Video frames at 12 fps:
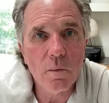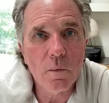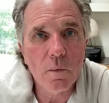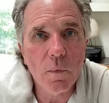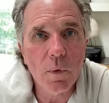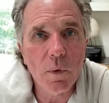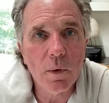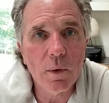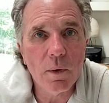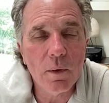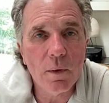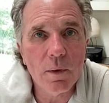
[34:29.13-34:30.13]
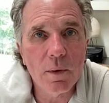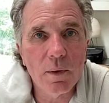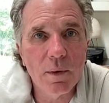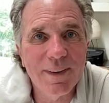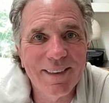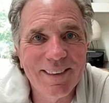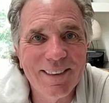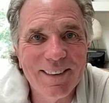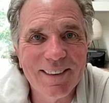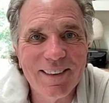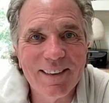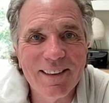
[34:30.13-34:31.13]

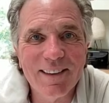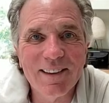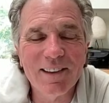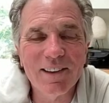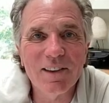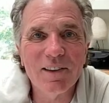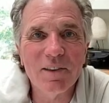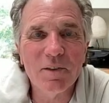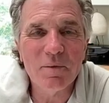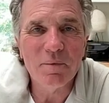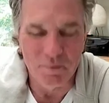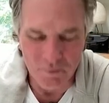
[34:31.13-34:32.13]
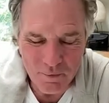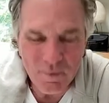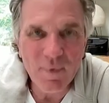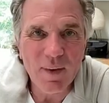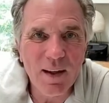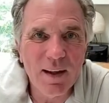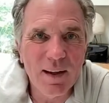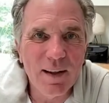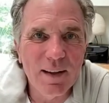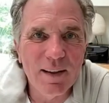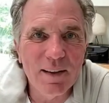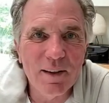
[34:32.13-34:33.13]

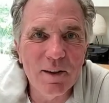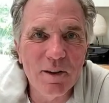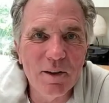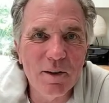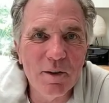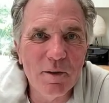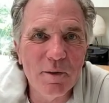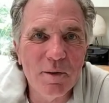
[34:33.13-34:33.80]
[no speech]